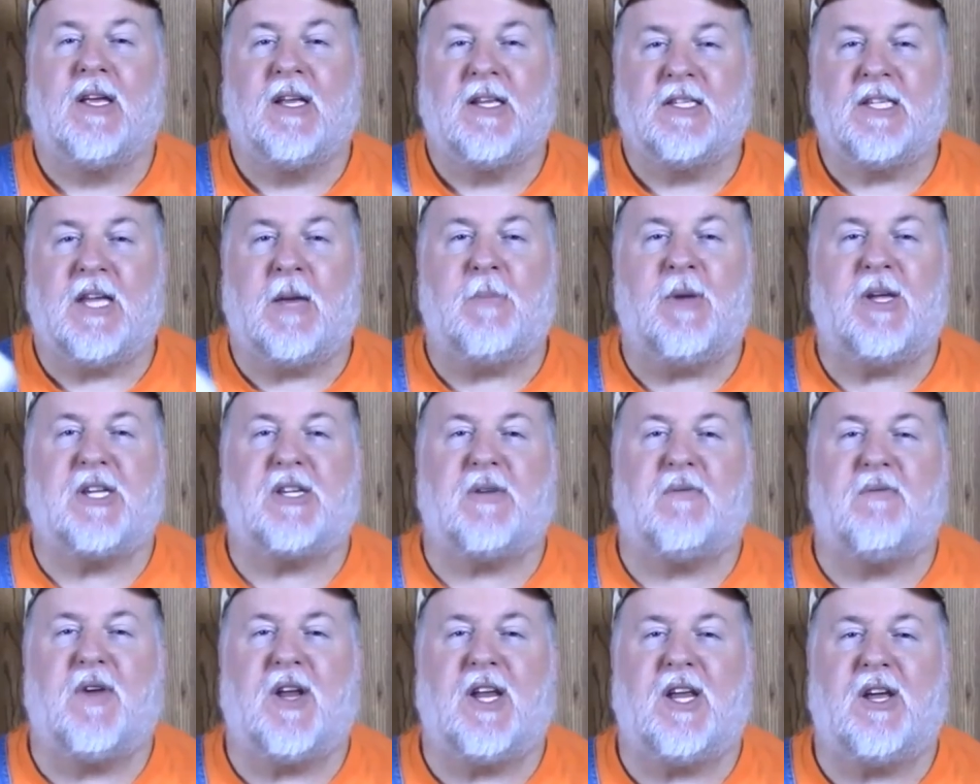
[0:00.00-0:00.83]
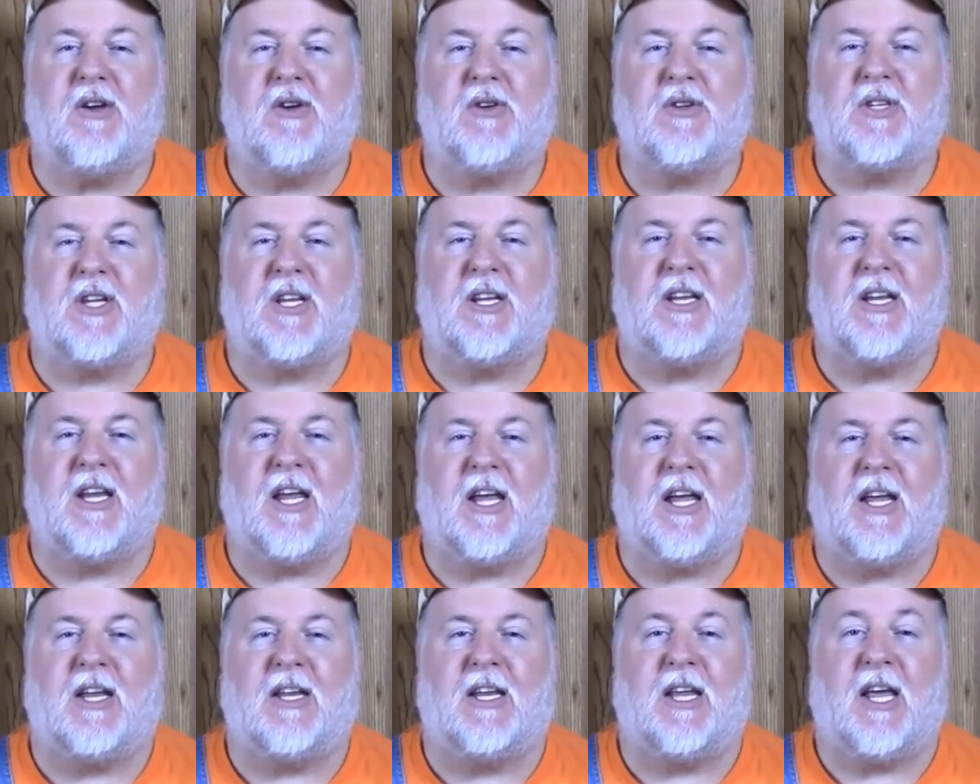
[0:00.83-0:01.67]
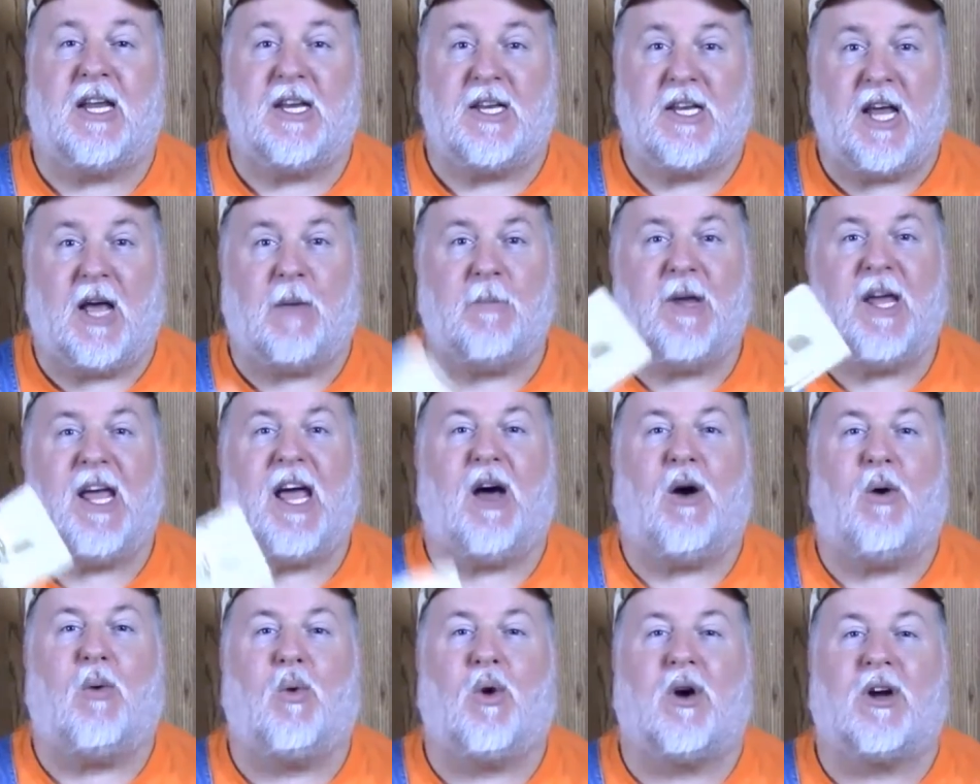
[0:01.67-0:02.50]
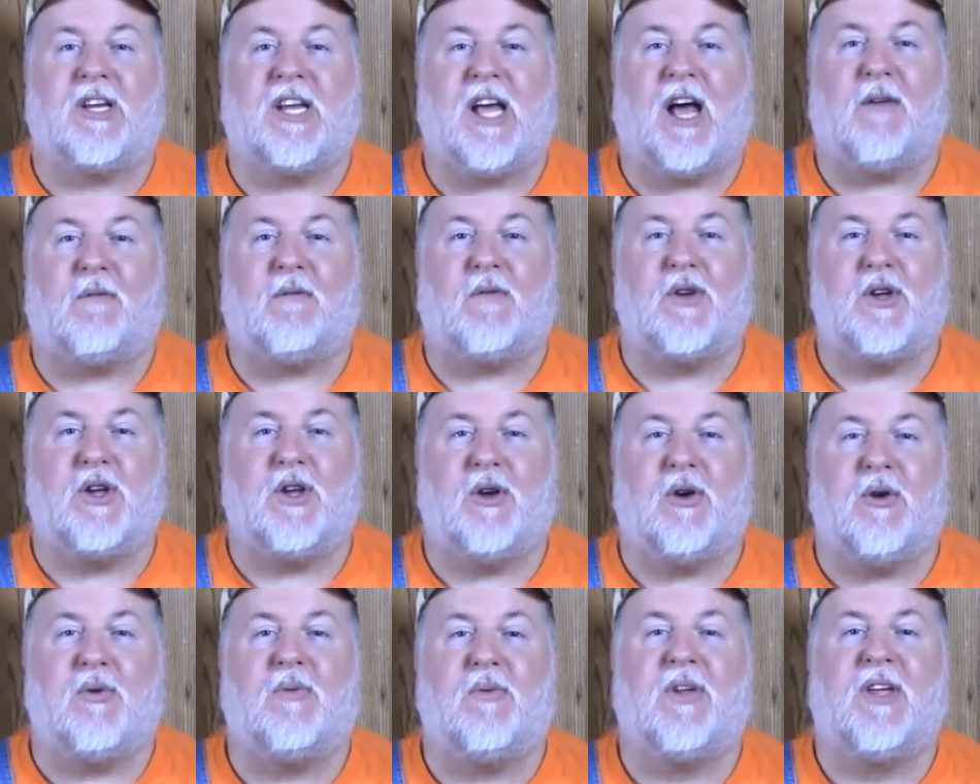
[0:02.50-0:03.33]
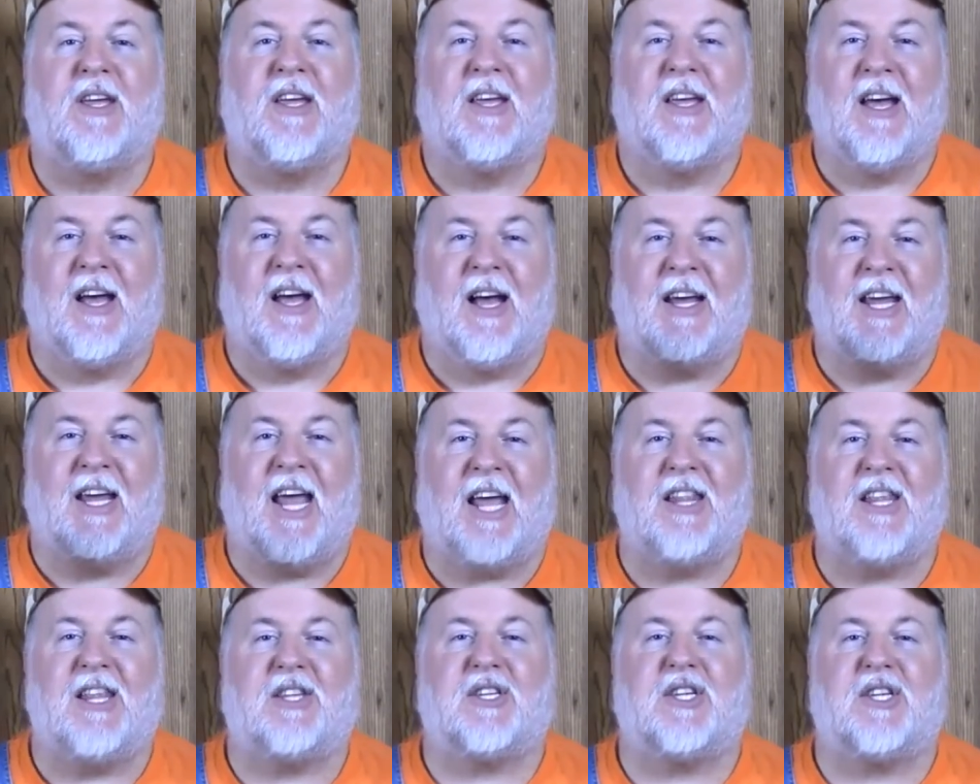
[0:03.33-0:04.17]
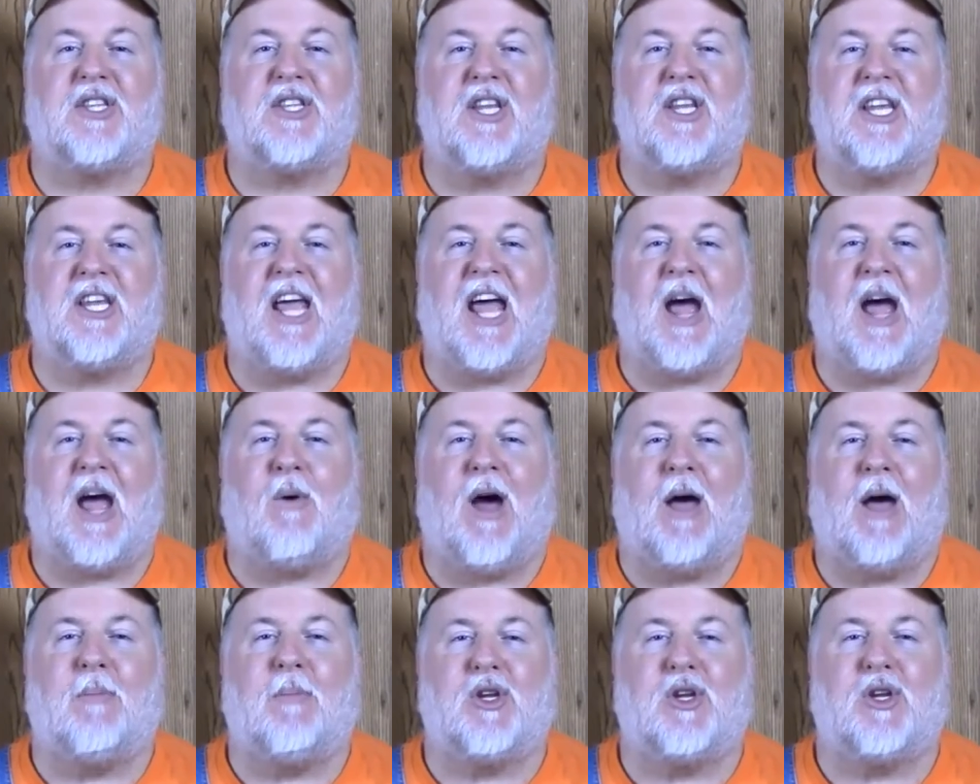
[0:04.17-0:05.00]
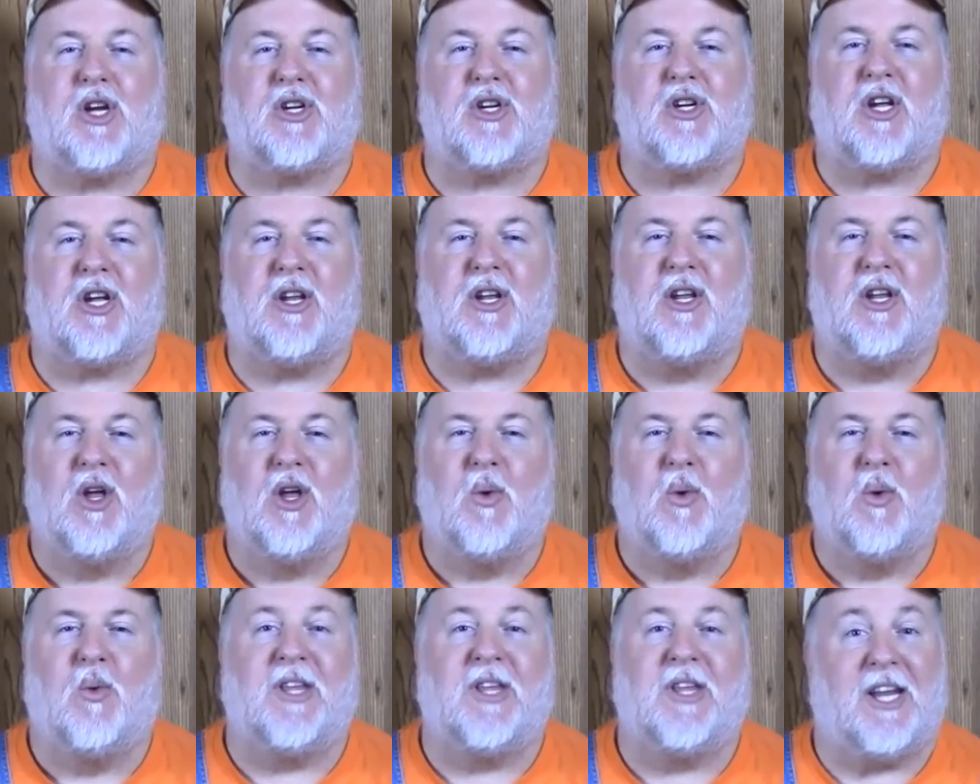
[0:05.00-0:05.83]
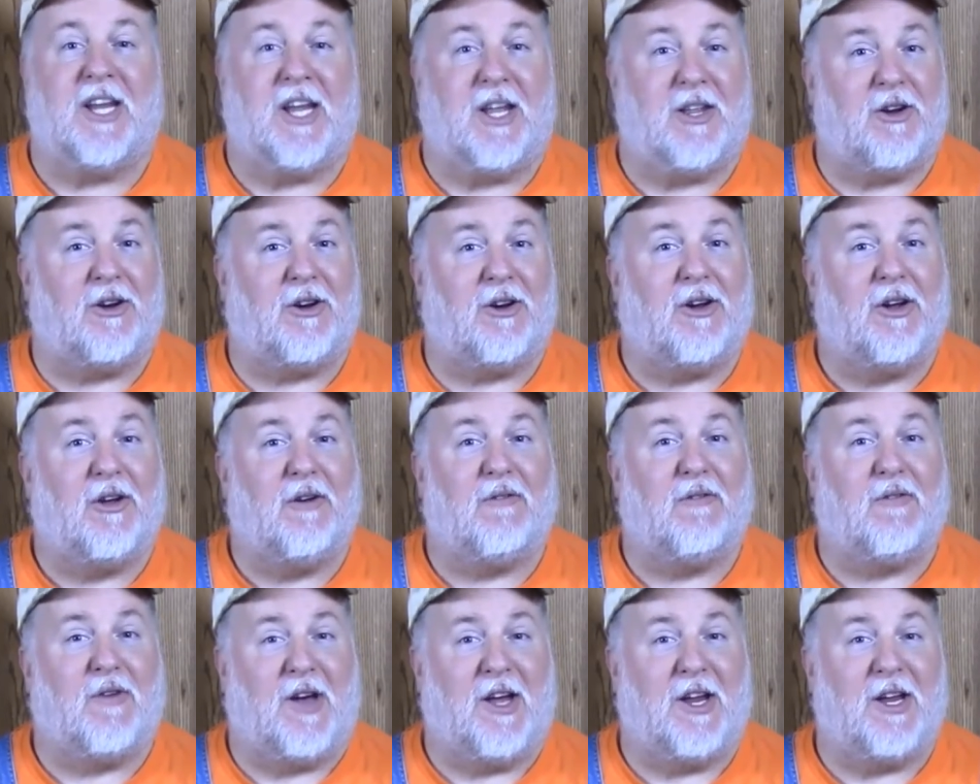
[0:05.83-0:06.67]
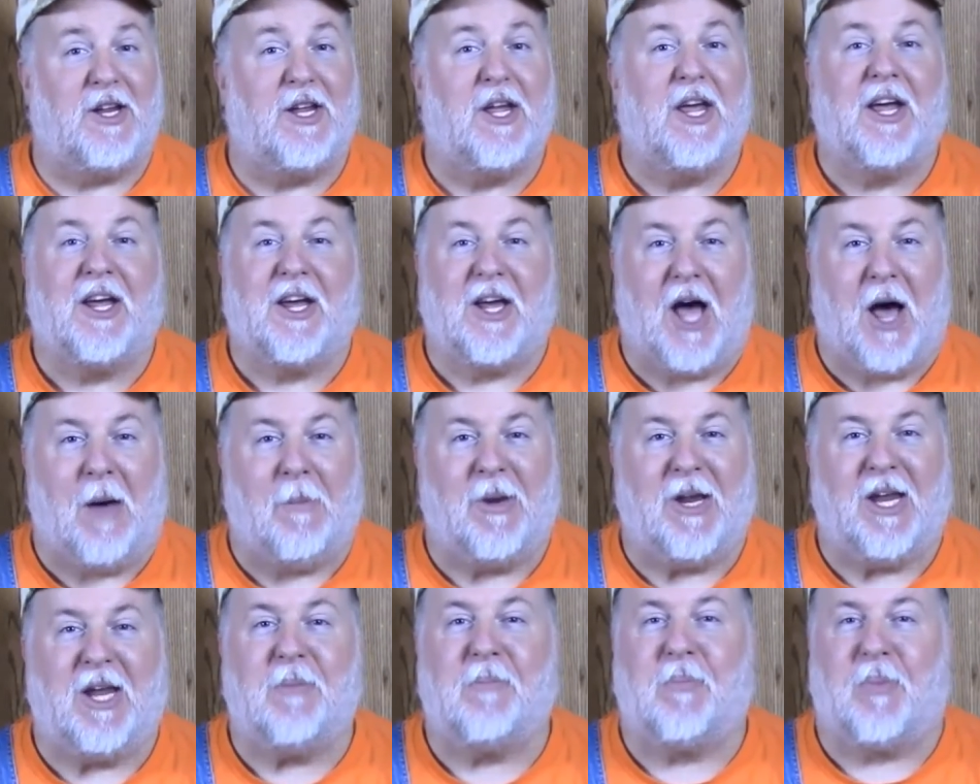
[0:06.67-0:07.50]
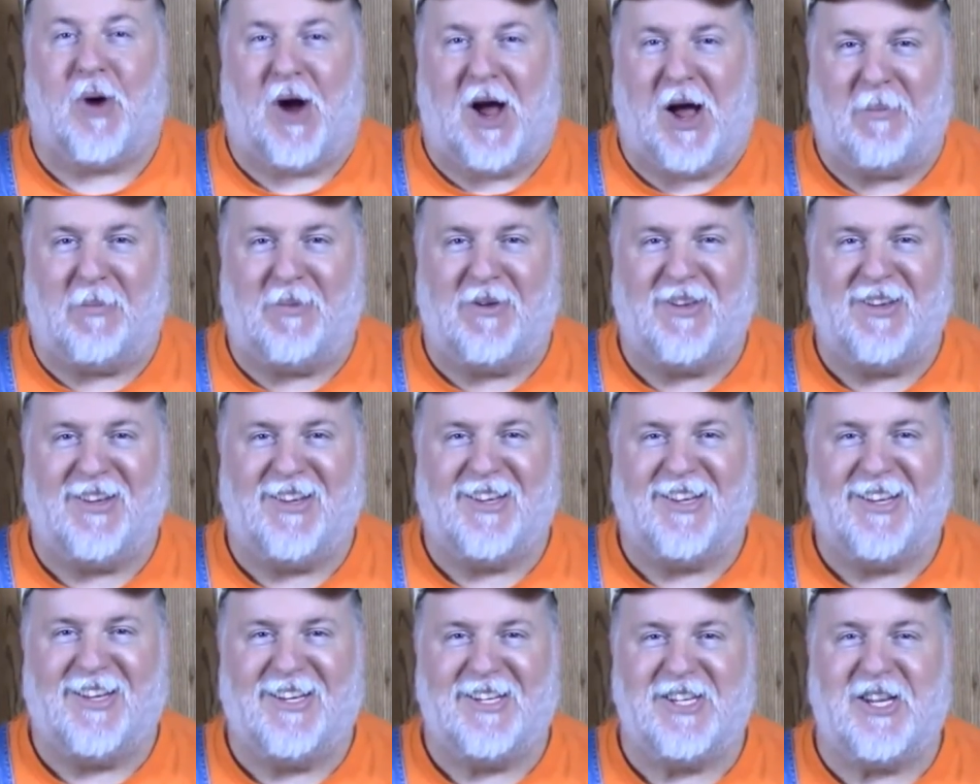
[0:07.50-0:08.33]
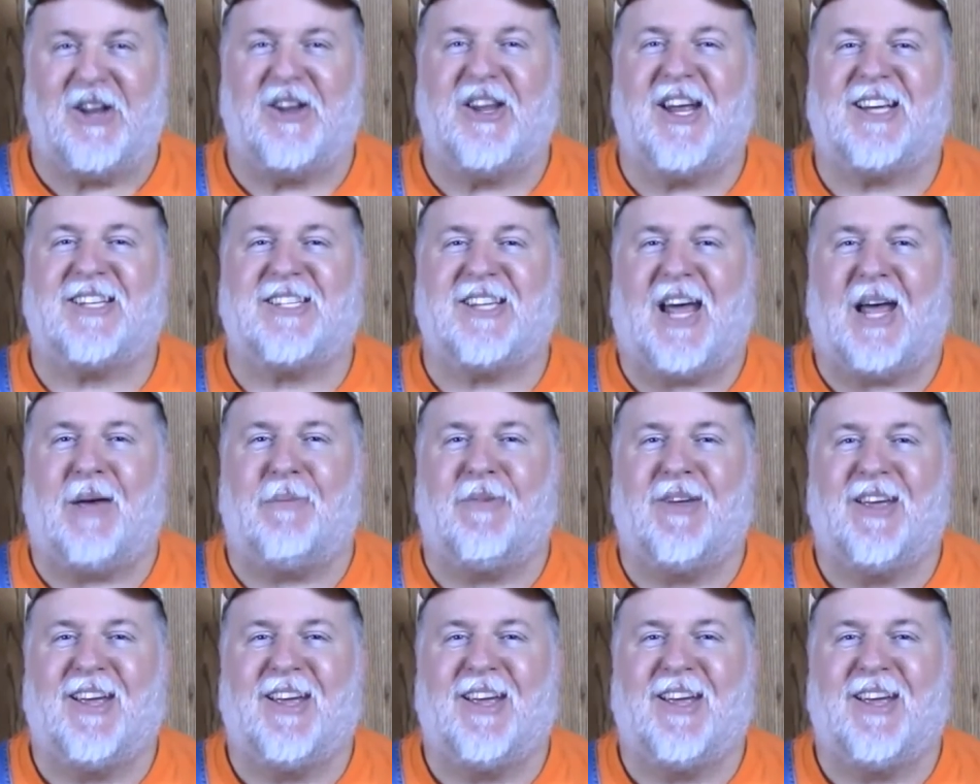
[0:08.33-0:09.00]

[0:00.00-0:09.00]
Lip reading: Send me some videos and tell me how it worked out for you. Again, this is the DIY Magician with another fun comedy prop. Till next time.